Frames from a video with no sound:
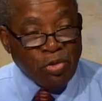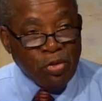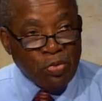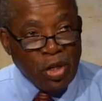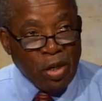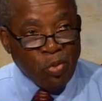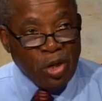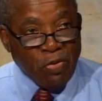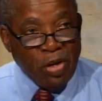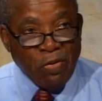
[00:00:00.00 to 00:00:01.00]
troop there in
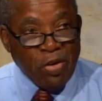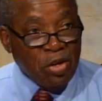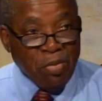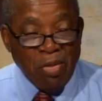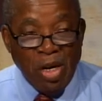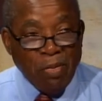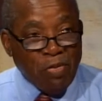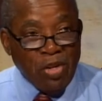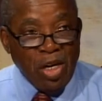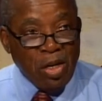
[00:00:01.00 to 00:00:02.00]
Winterville for a number
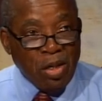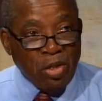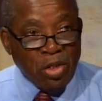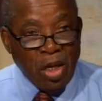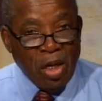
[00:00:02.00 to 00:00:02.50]
of years.